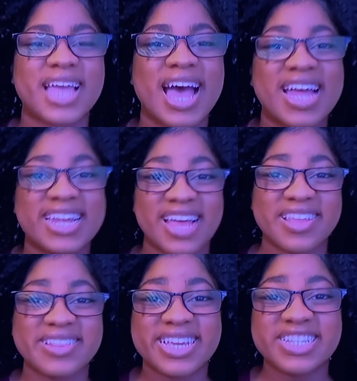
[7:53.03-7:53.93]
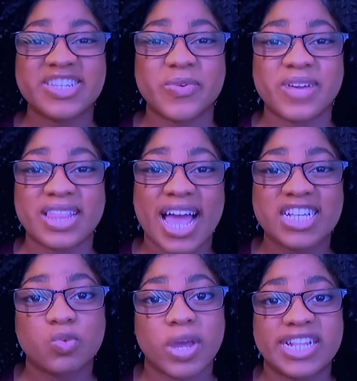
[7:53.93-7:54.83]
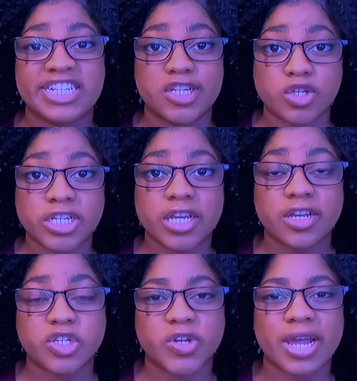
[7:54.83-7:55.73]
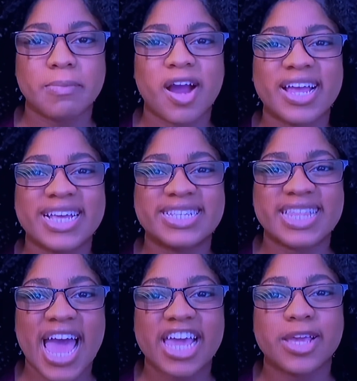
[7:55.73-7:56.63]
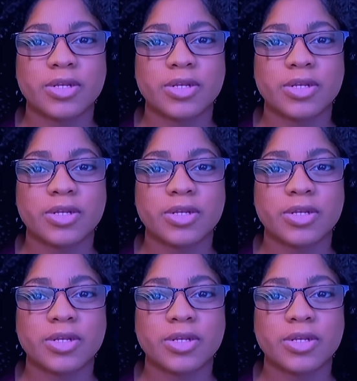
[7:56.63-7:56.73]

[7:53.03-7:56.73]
Another thing to realize when searching your trademark is that